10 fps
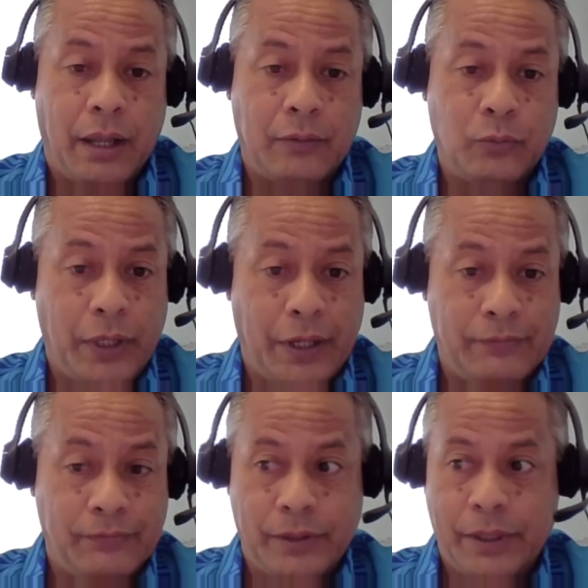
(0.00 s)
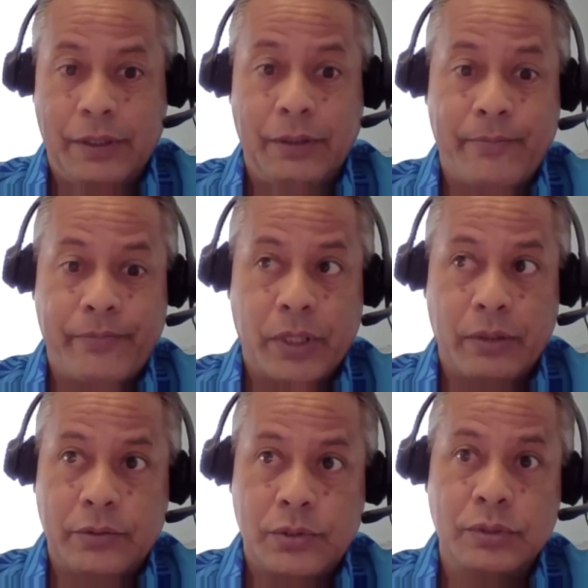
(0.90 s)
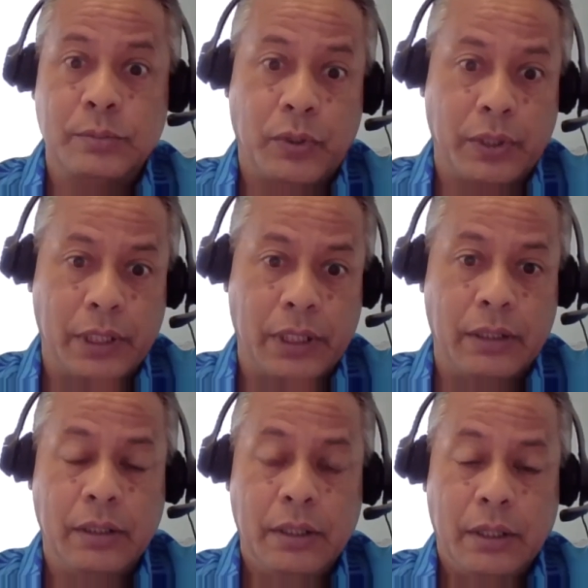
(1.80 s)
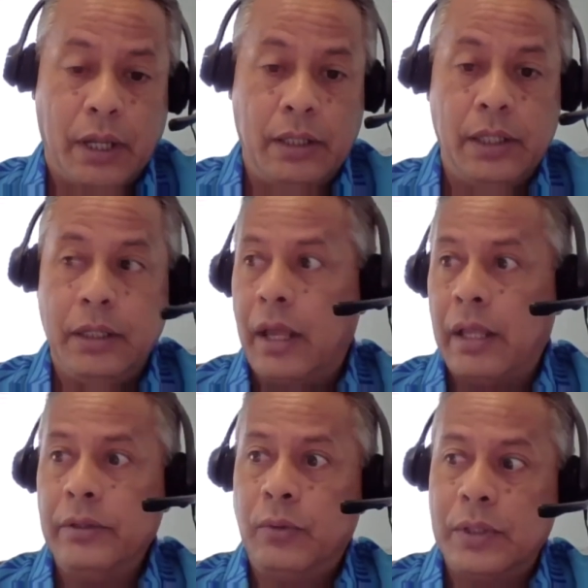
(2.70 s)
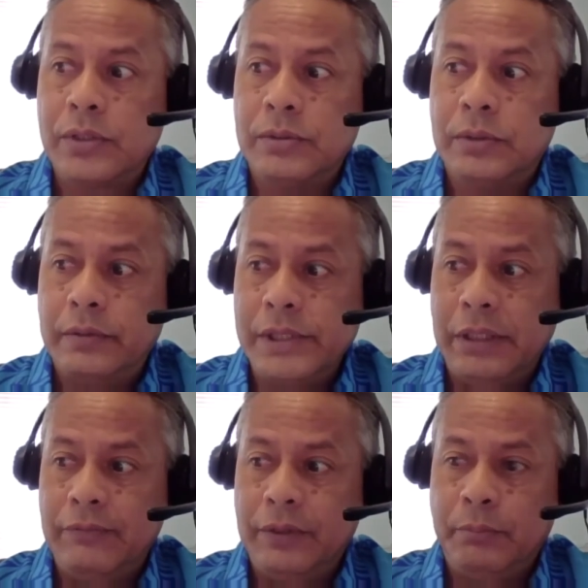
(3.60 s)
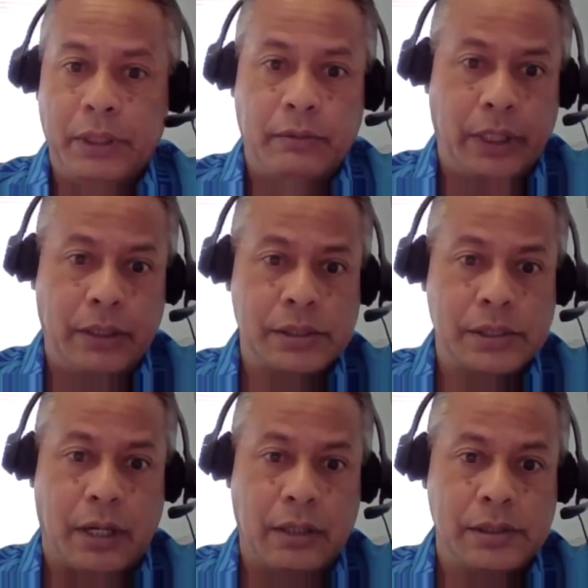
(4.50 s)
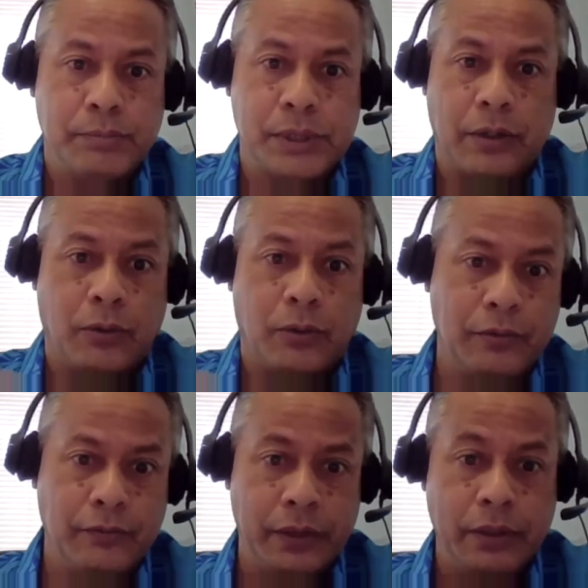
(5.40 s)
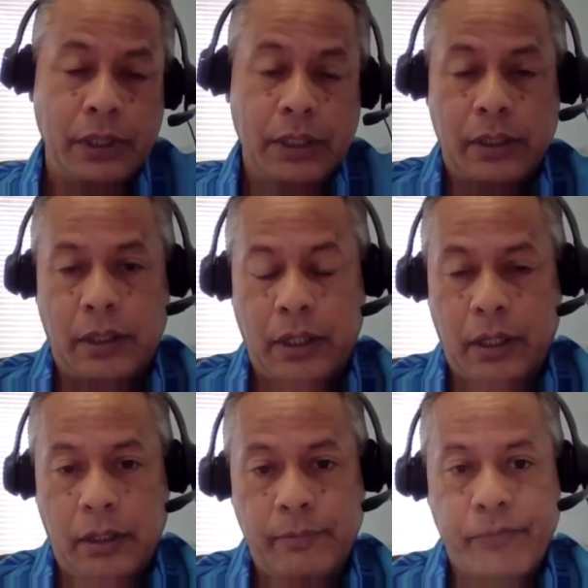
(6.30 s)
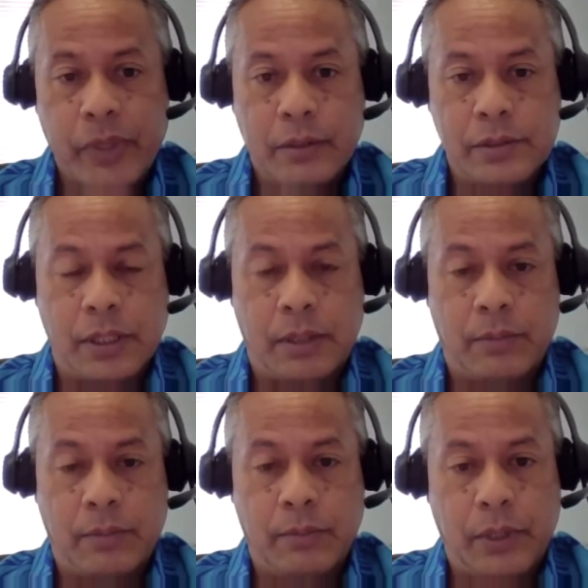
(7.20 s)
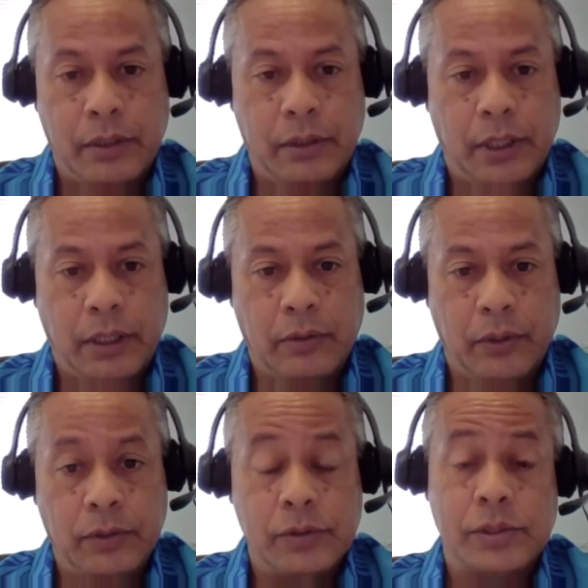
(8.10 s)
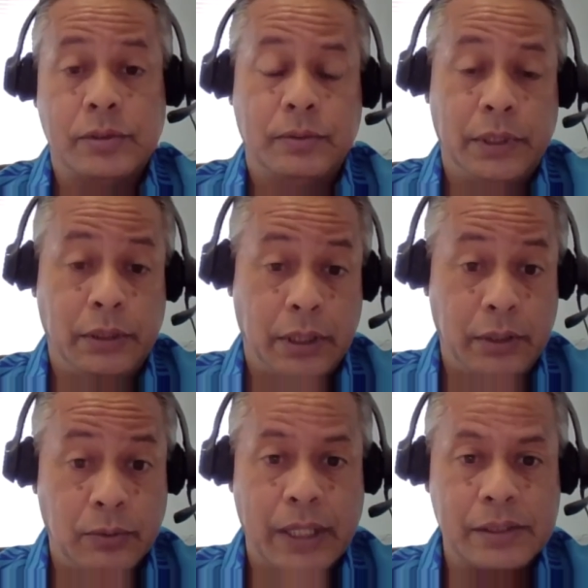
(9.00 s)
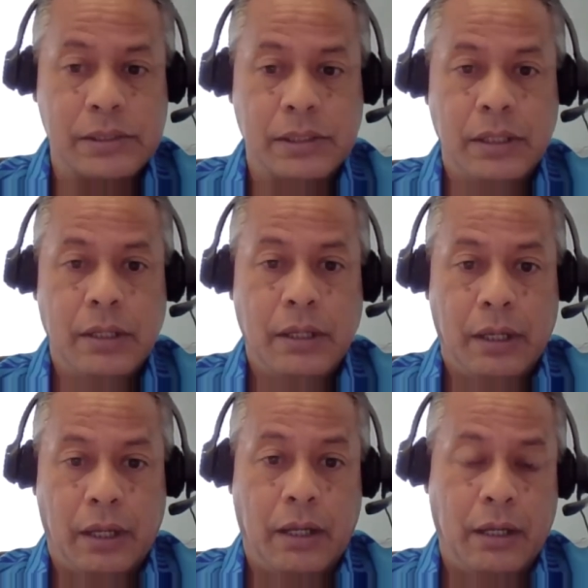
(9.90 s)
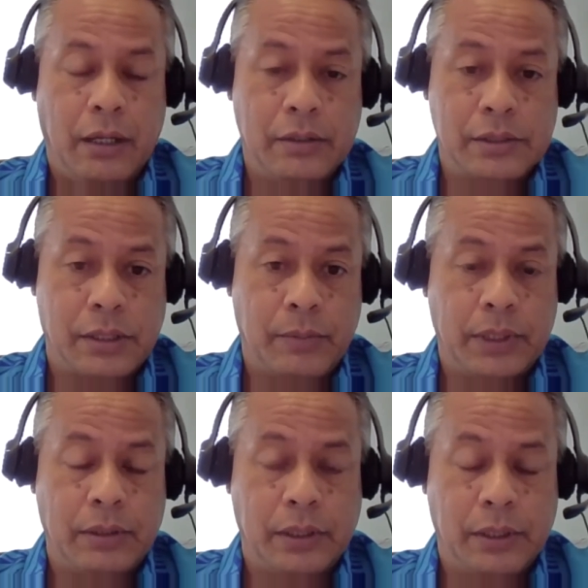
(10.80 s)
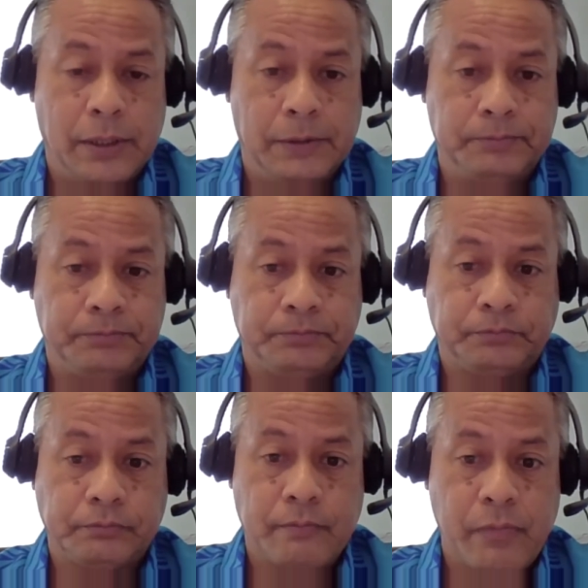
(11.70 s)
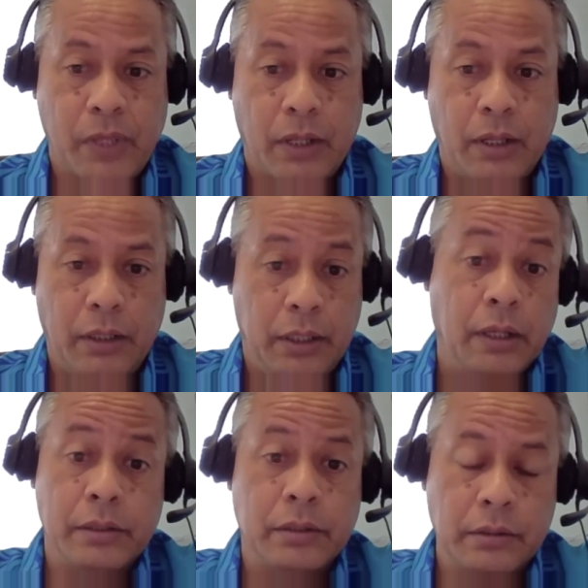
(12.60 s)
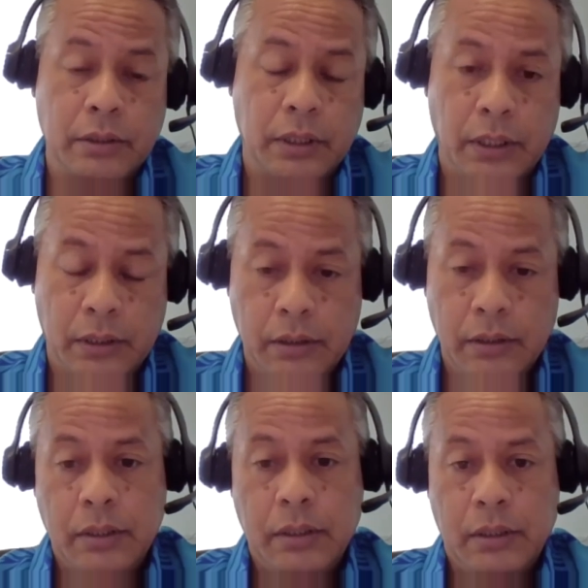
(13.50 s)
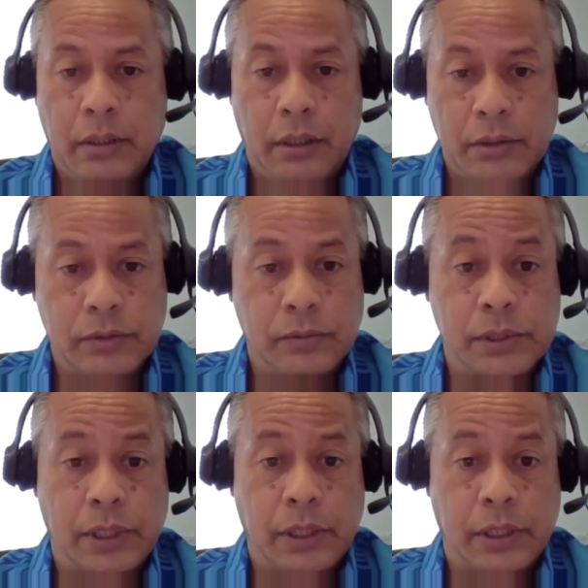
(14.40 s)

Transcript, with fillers: we have uh, two more there. And then other ones who are receiving Bill Rayner scholarships are all over. Uh, some are uh, going to school in the US, some at, in other schools like